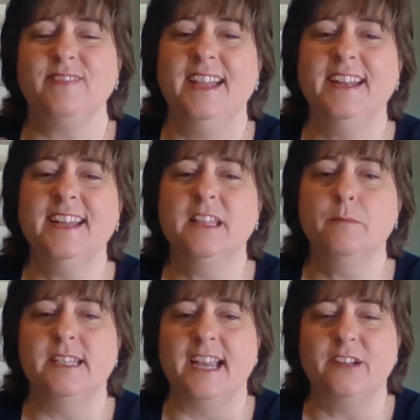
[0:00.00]
And again, the
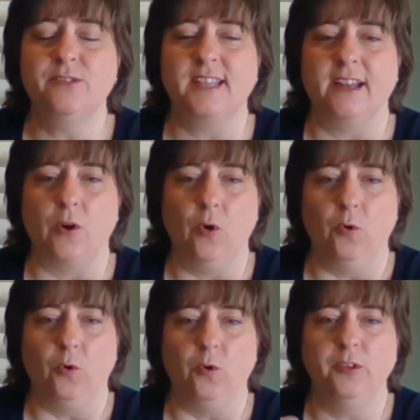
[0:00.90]
potatoes got
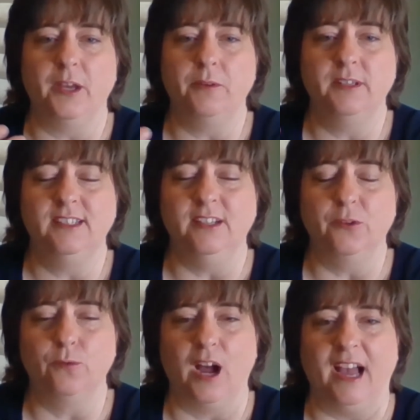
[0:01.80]
old, they would,
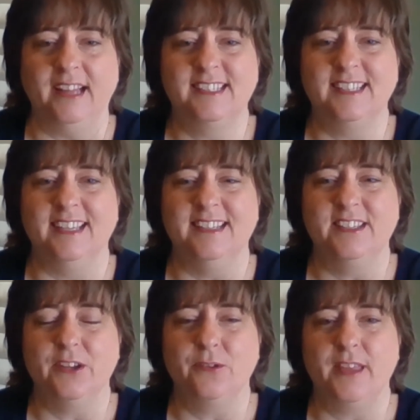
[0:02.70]
rot. And
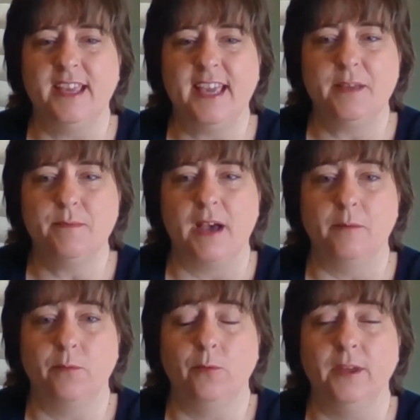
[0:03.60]
so they came
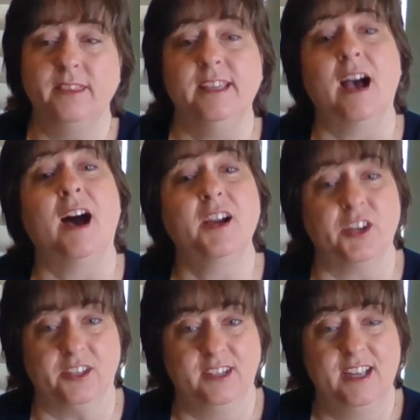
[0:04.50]
up with the
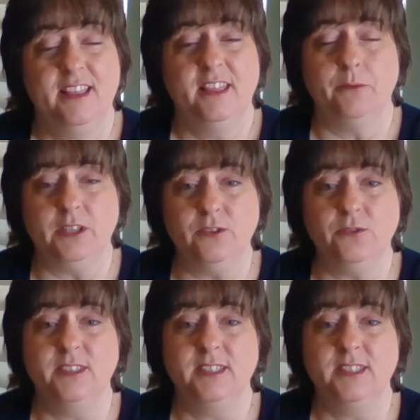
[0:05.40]
agar that we use